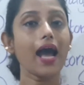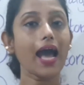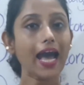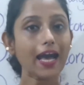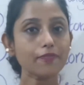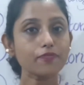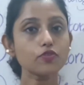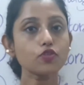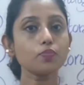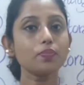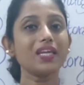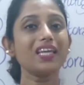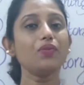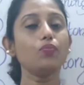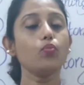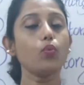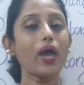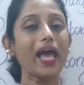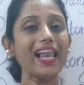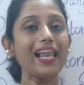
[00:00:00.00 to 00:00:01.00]
have to be
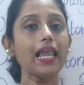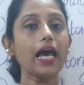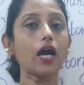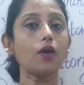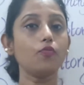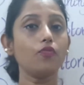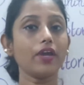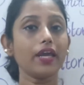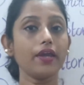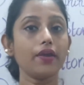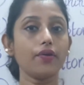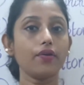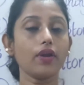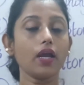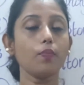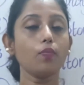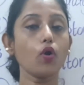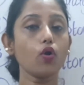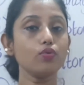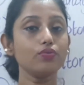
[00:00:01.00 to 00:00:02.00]
well aware
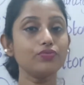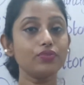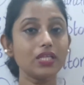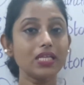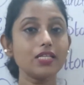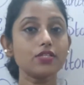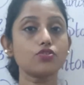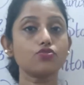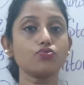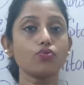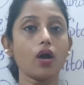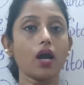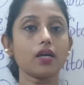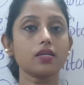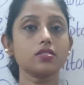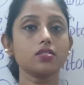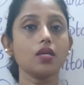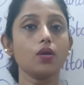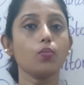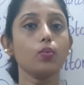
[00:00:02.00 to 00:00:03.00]
about these
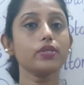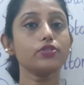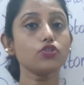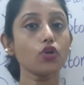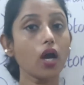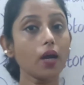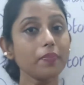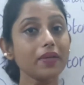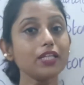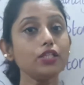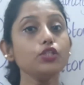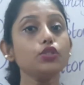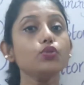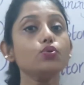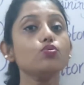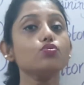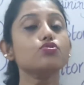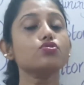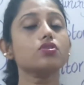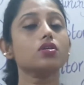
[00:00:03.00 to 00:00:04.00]
drugs which are being
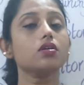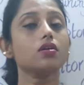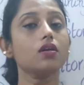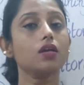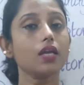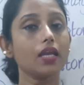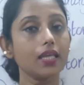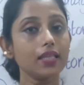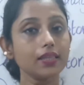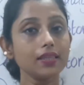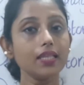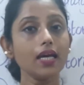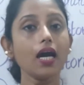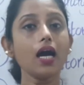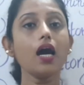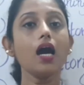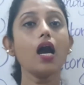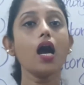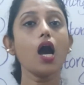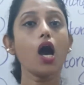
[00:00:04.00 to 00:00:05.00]
used in
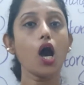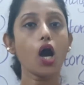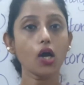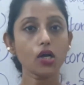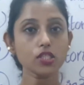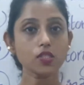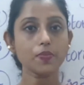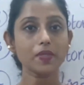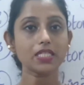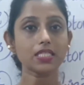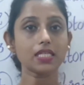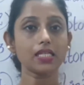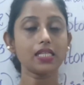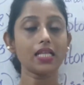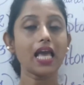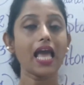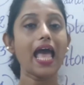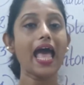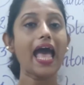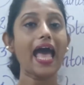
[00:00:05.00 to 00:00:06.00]
the hospital,
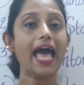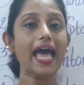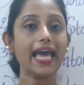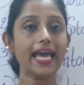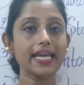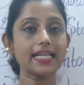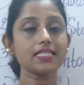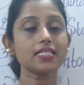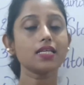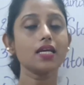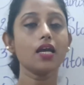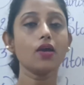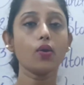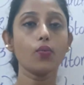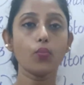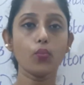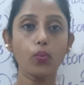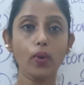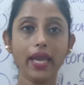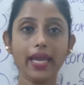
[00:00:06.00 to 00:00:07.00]
and
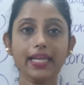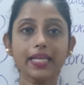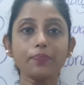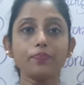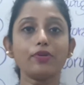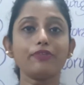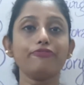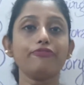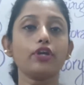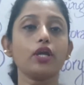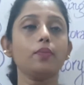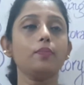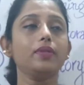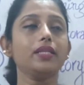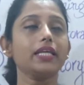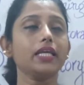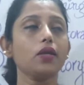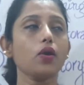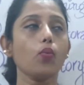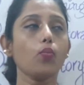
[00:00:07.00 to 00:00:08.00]
very
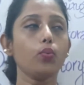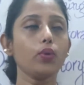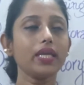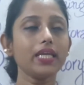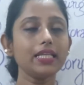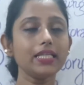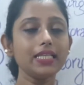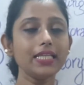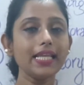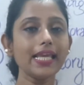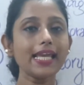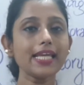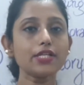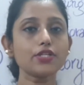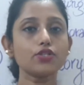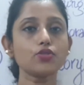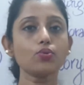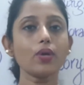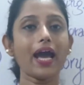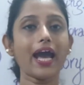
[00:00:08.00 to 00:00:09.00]
preferably we
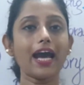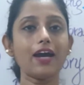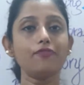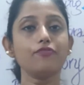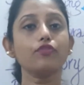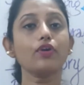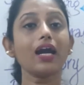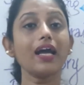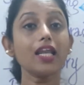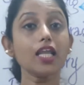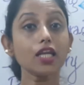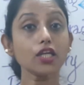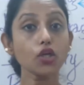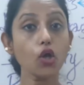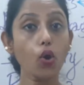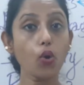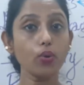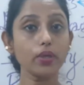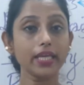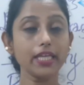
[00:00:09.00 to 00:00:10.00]
need to have color
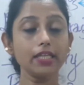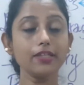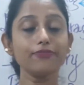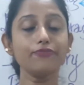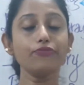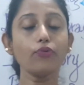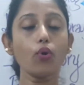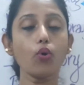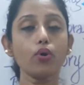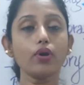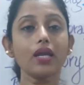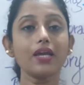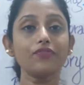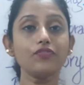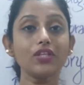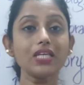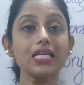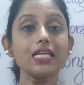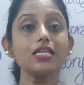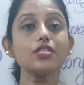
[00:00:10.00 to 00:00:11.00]
coding for
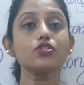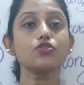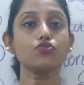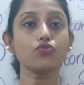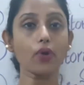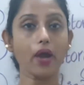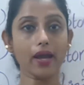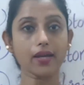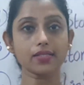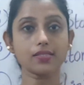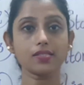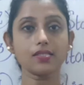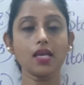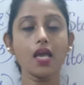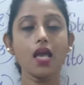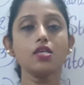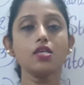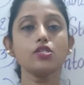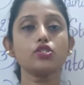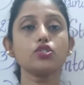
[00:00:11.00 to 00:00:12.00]
these drugs.
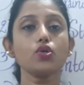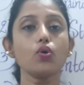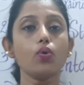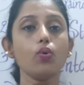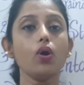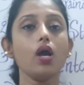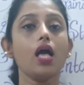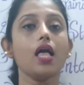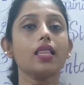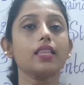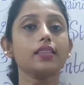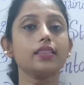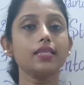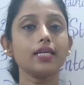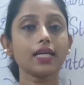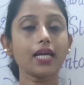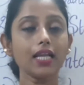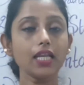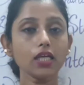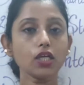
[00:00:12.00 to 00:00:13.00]
So
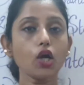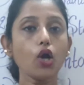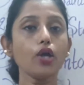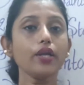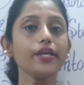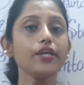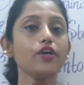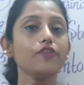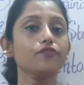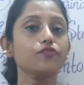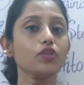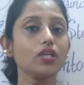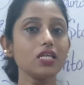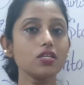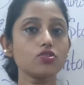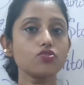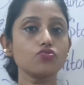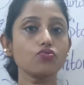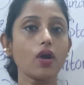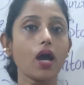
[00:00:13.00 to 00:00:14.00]
the color coding of
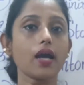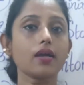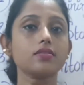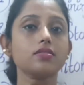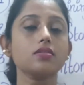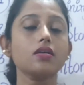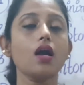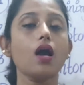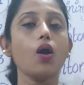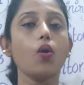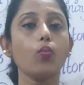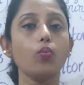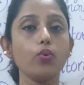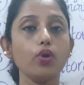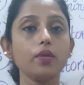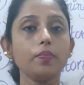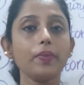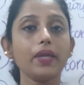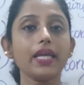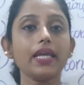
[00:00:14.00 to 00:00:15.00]
these drugs
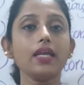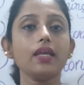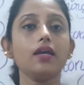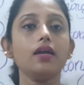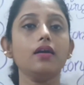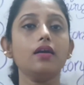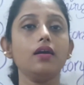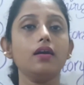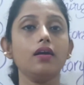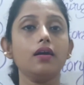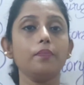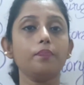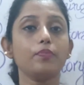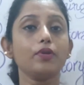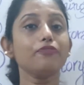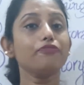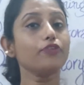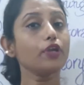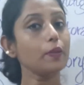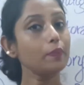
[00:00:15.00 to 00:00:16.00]
would be
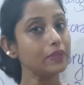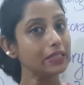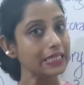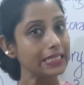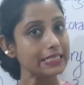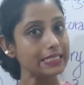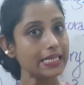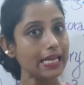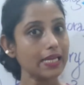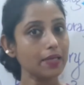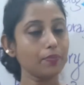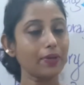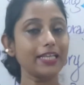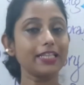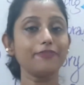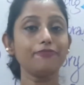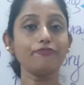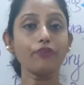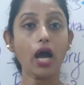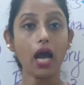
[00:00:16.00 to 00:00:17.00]
preferably done by
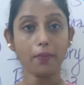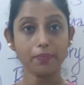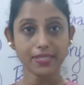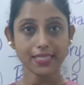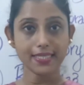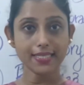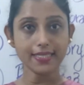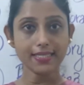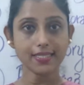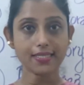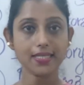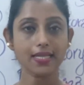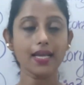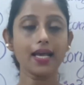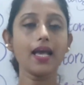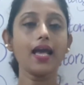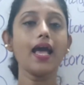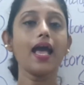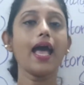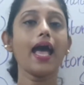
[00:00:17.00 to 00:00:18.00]
the pharmacist,
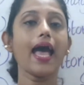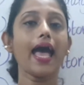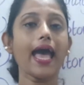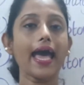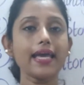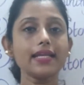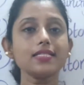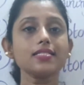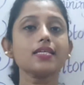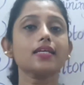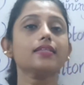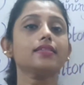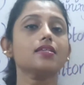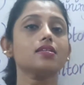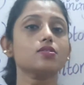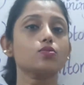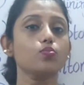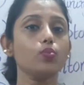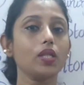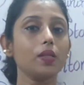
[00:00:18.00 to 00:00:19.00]
and
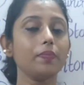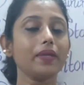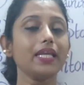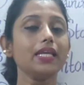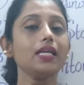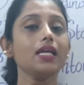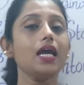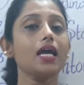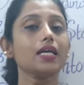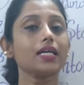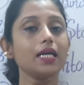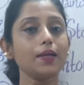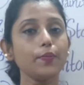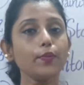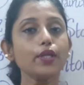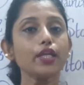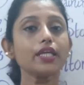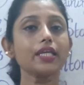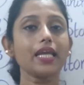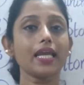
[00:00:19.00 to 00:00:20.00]
this will be
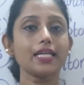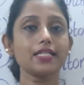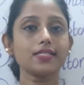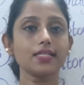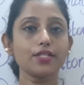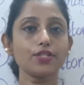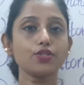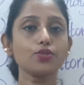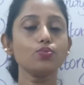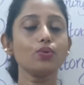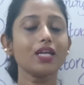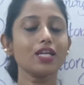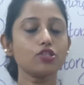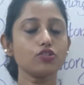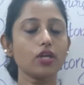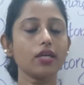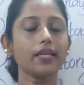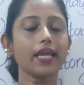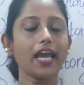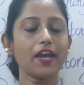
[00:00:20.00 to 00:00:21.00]
communicated to each
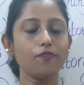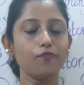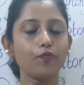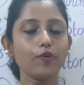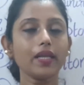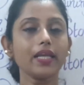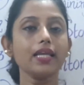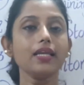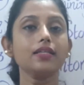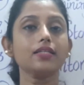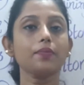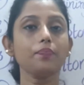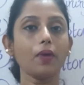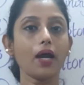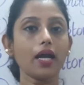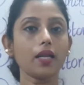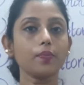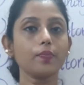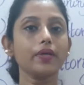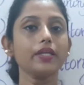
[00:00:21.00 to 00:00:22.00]
and every
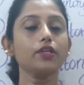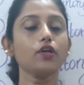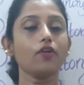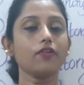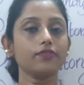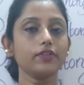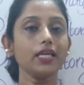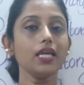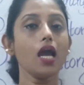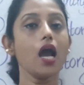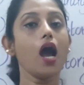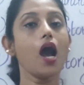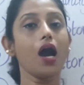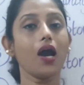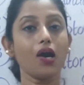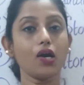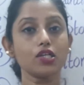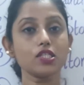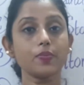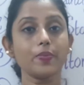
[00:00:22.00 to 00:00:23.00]
department of the
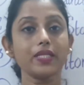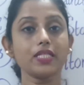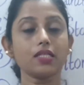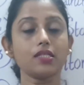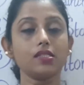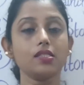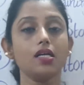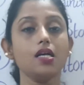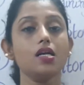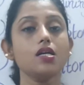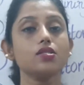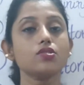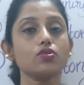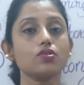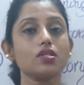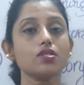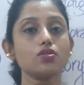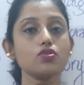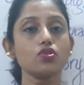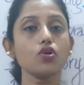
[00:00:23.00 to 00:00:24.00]
hospital. So
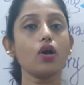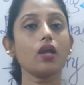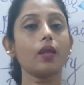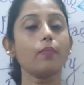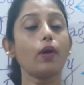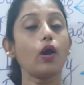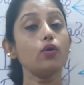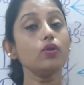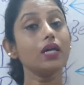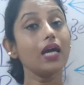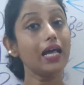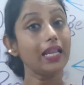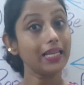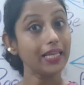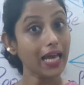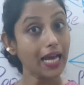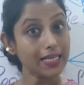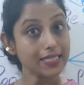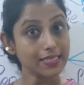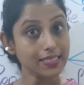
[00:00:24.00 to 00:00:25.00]
this is all about
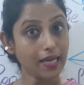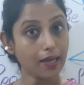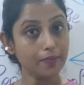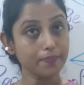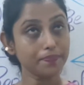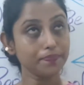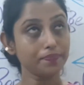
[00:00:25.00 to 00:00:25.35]
LASA.